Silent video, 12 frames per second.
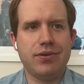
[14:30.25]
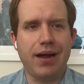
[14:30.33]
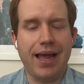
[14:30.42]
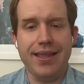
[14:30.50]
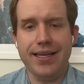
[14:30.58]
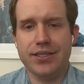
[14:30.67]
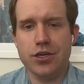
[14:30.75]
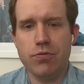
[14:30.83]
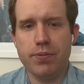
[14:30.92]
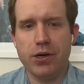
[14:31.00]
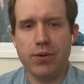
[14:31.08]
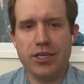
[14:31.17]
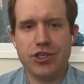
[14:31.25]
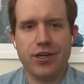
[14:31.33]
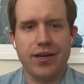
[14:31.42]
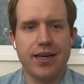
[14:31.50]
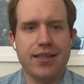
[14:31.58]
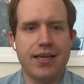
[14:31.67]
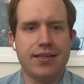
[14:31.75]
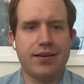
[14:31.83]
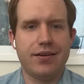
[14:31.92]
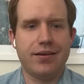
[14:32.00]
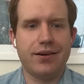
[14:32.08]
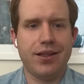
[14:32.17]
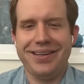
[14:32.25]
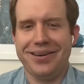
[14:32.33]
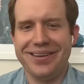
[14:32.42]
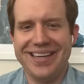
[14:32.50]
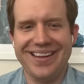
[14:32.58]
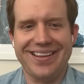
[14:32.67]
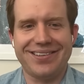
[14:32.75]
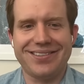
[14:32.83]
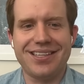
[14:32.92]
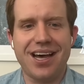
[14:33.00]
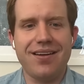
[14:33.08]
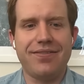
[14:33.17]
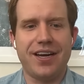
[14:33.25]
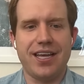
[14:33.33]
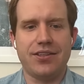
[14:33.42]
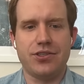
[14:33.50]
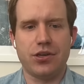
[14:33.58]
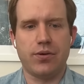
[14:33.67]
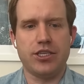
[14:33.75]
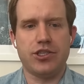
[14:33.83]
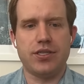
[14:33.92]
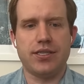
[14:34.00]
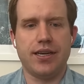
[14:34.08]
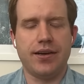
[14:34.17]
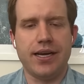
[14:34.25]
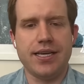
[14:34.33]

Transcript: I think it's an open question. And I think again, there's a lot of unanswered questions here.